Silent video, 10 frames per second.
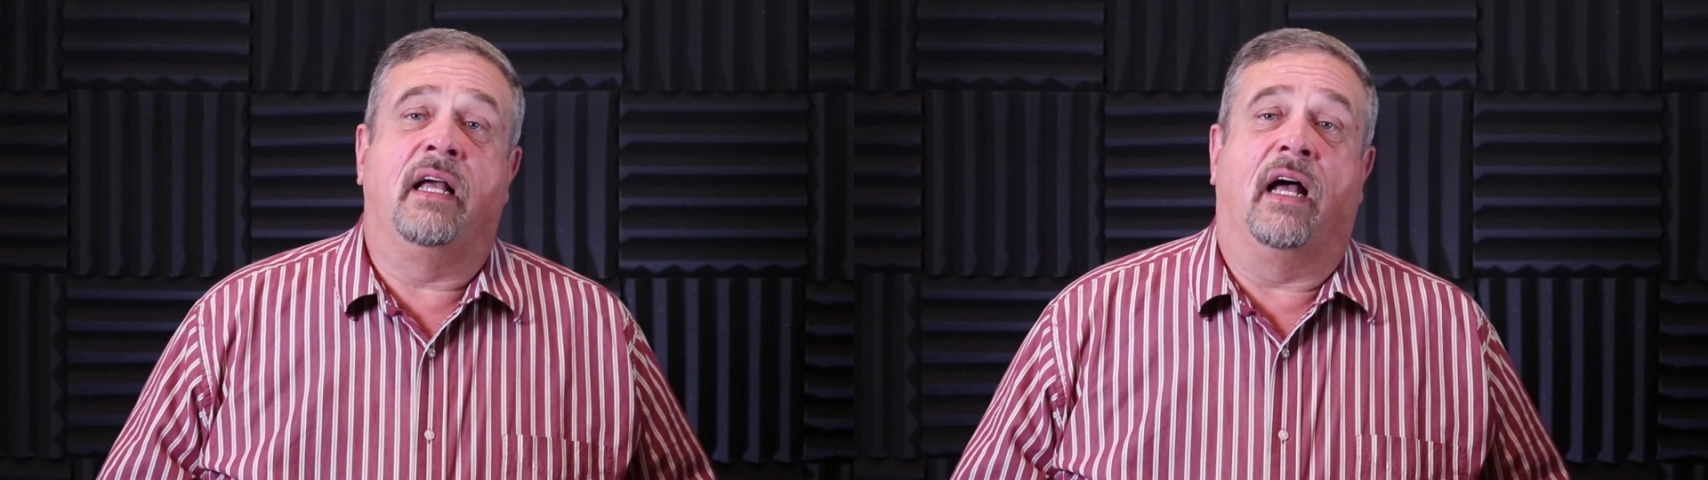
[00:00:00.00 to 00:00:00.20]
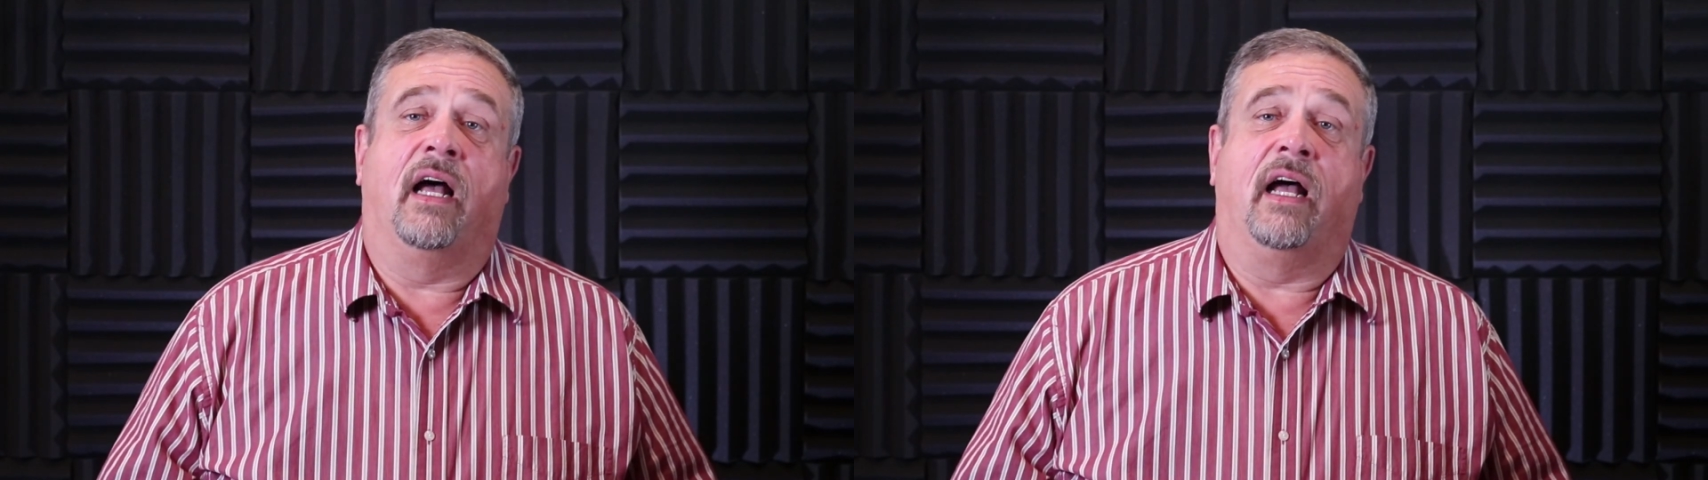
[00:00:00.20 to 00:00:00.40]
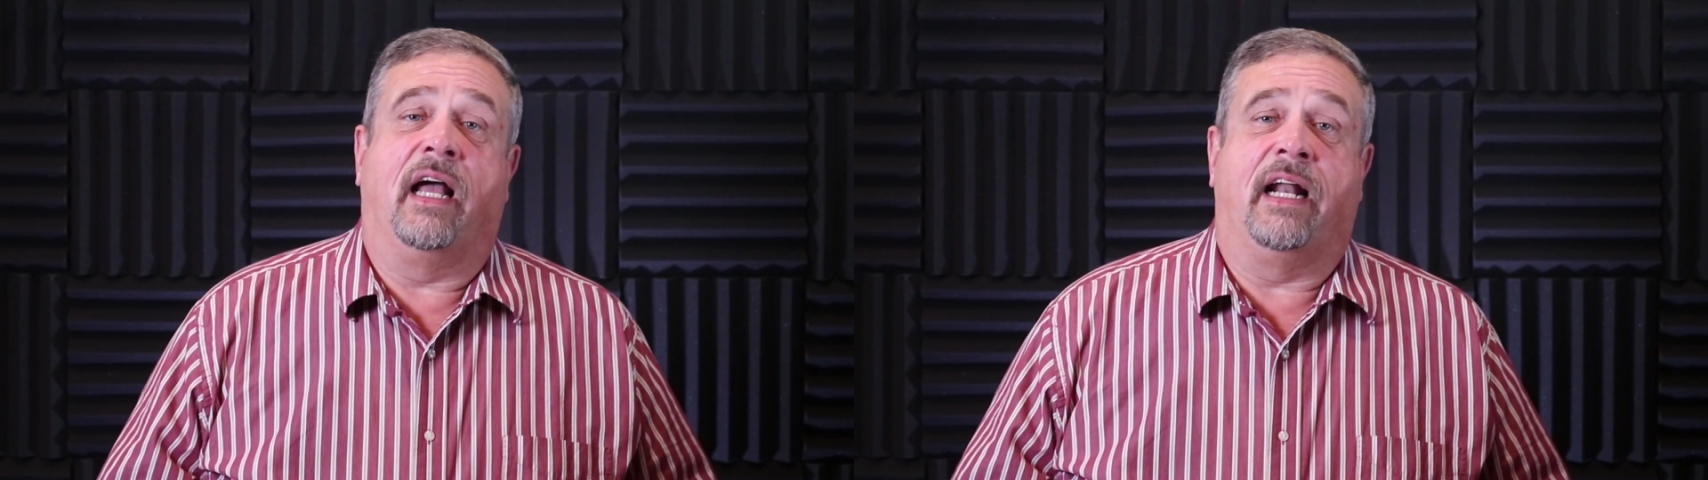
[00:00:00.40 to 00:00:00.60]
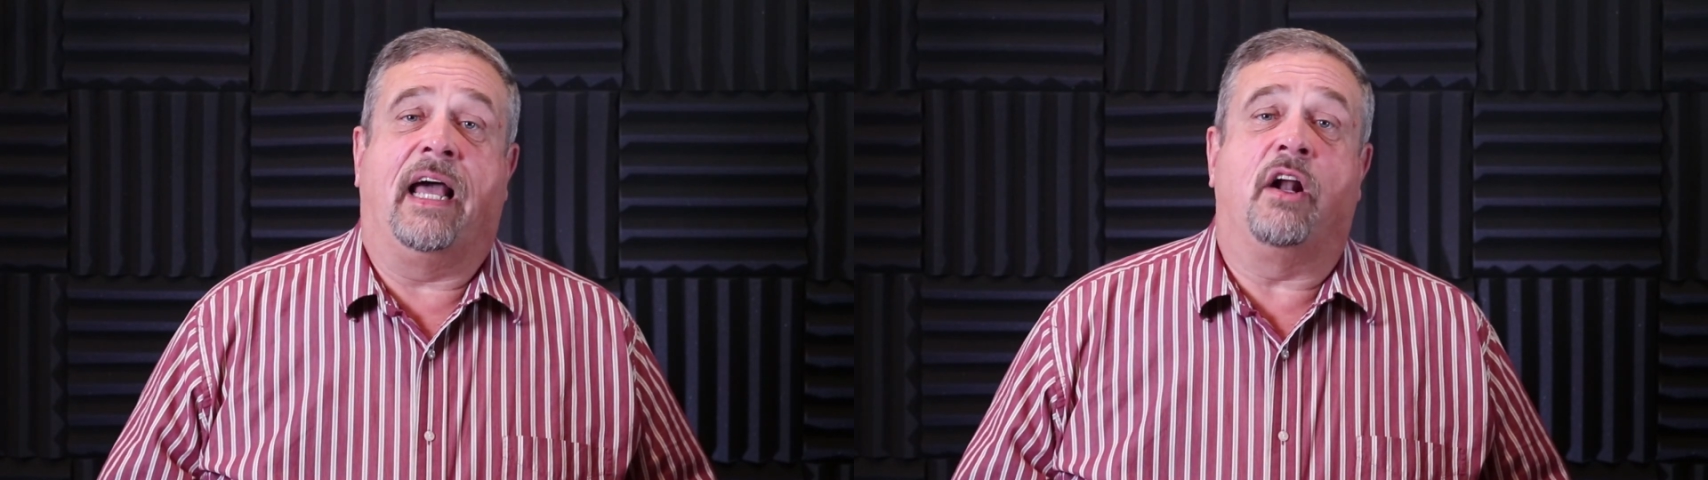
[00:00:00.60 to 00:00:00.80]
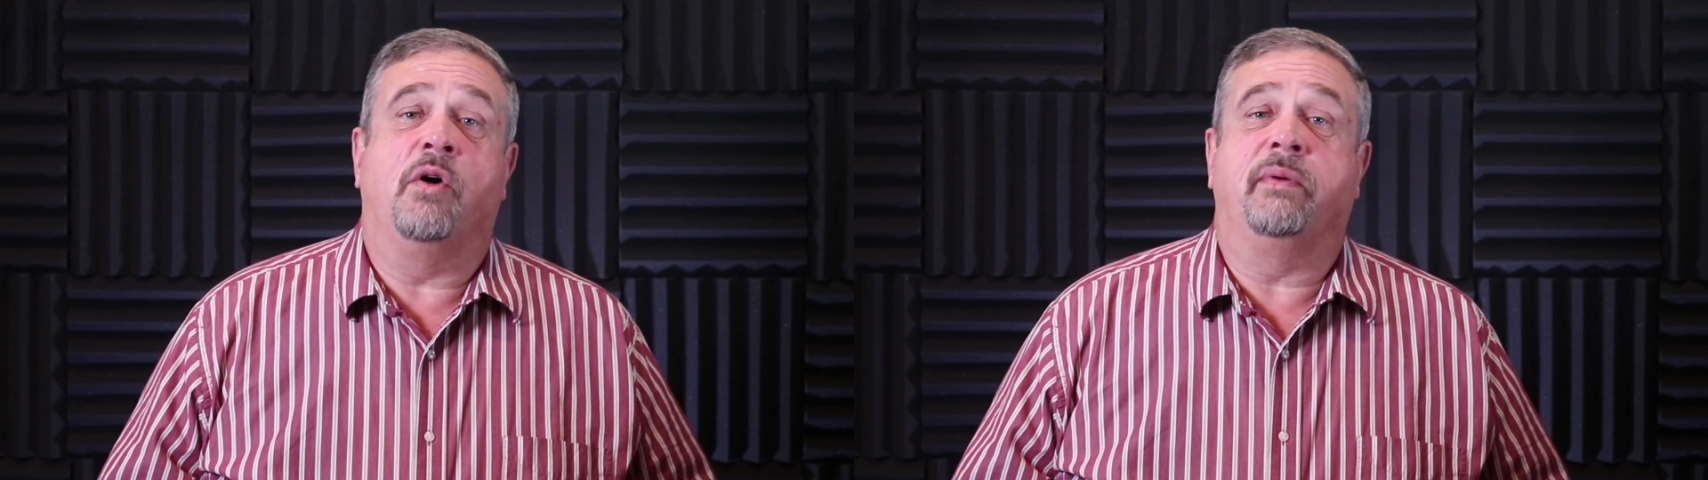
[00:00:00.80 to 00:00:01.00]
An
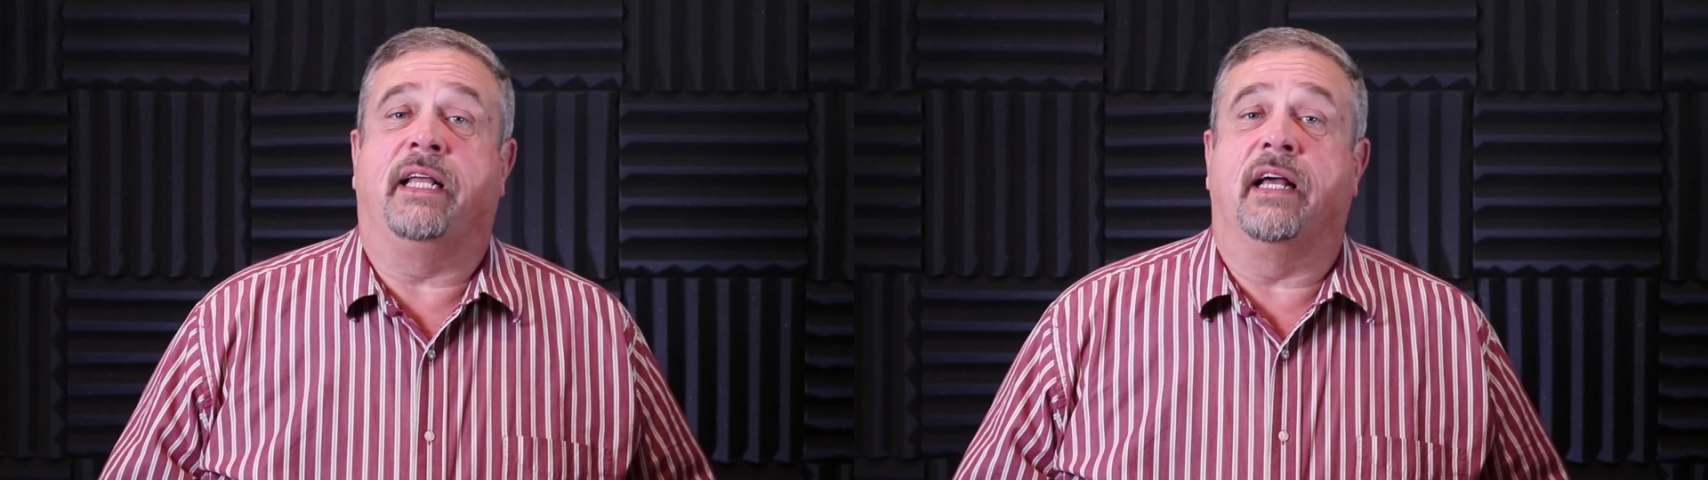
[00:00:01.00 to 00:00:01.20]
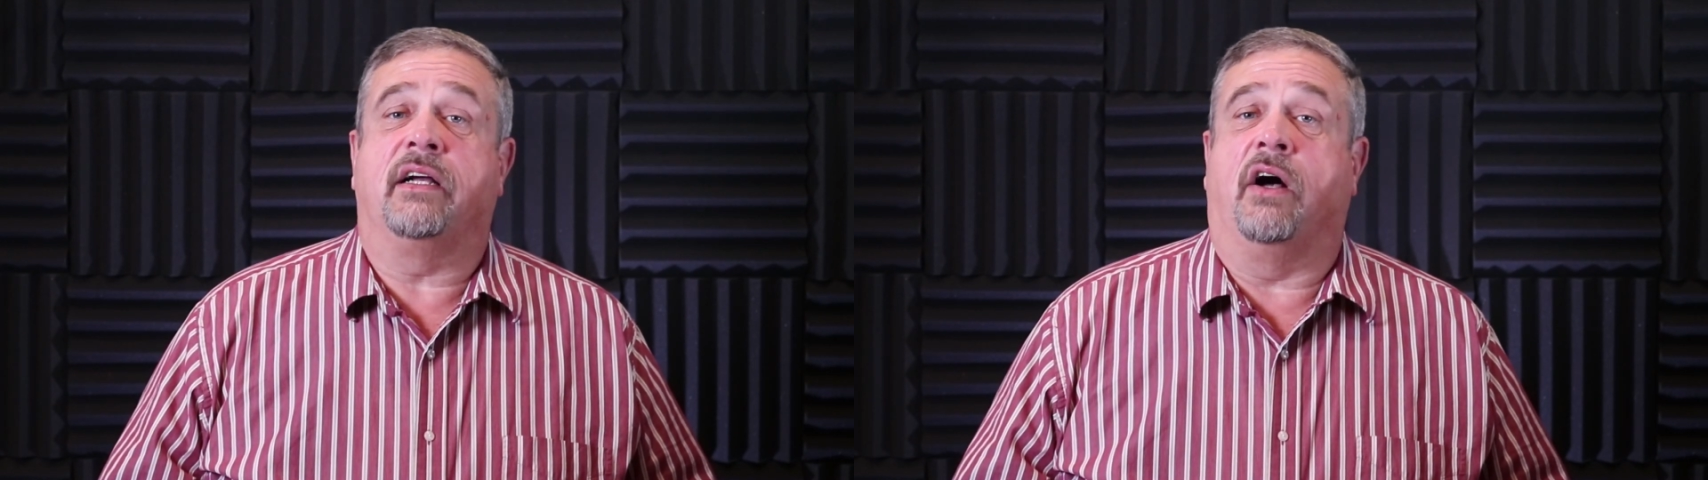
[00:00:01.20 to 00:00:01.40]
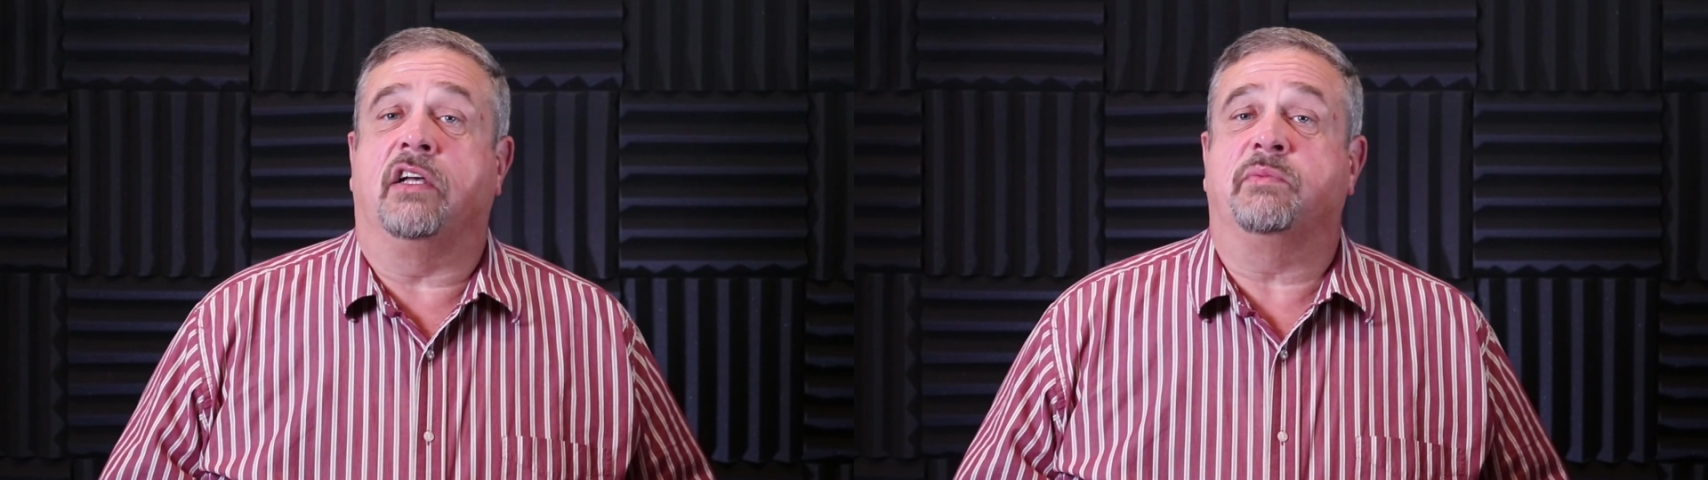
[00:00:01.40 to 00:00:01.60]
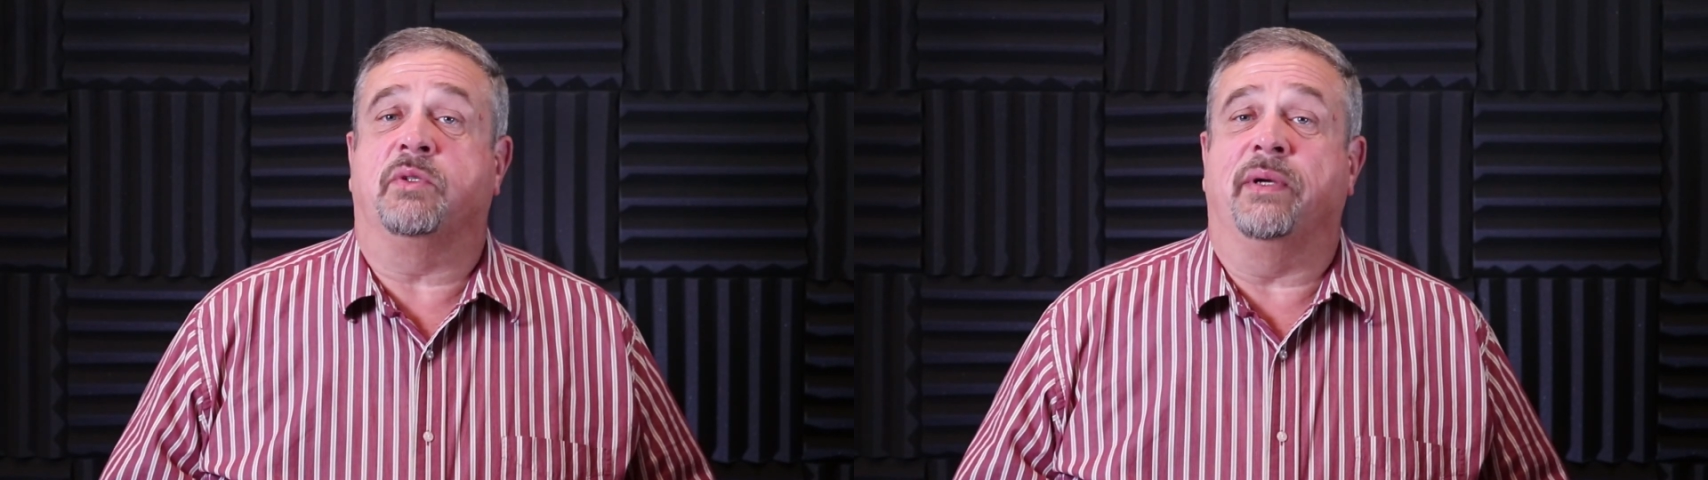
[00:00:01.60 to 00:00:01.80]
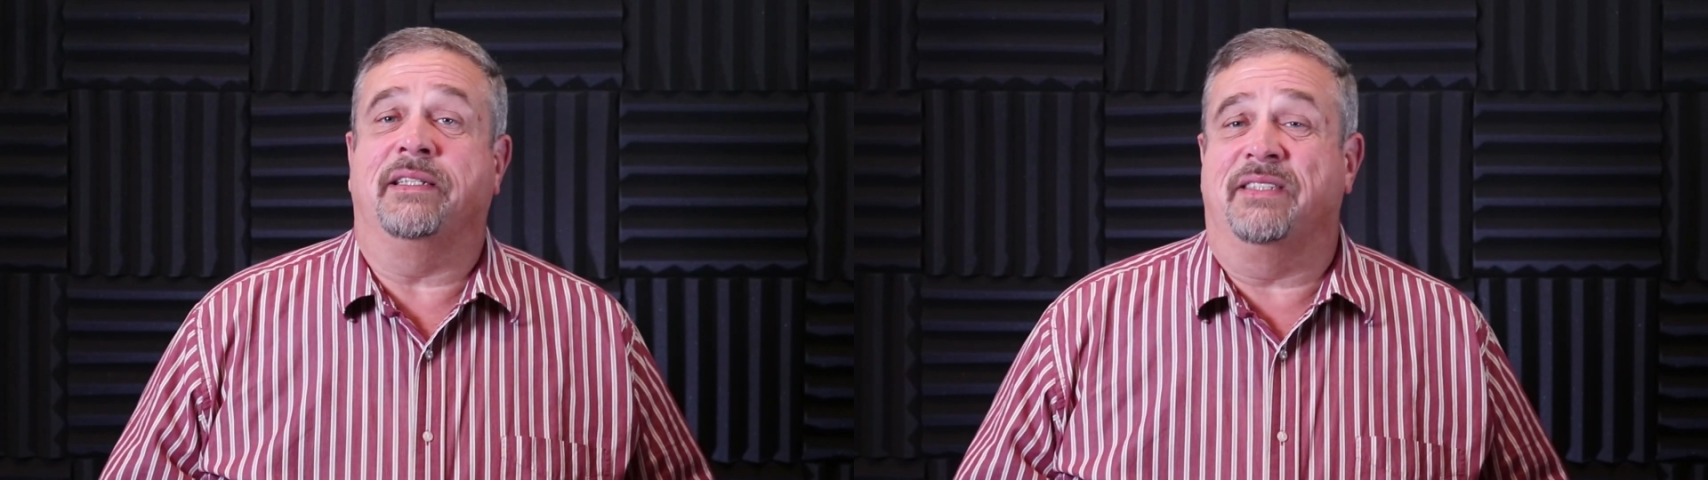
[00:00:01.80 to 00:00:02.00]
at-home kit costs between